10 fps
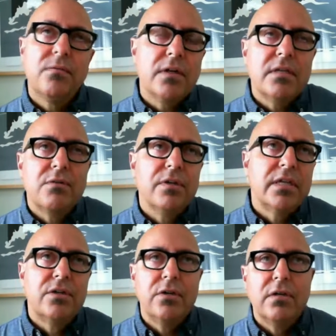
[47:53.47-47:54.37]
ones that are really
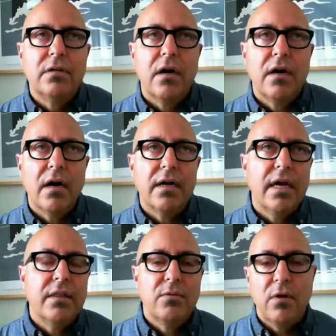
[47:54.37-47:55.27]
good are,
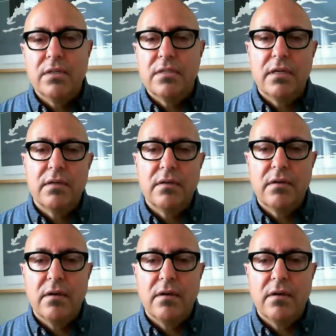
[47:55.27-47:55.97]
again, the ones that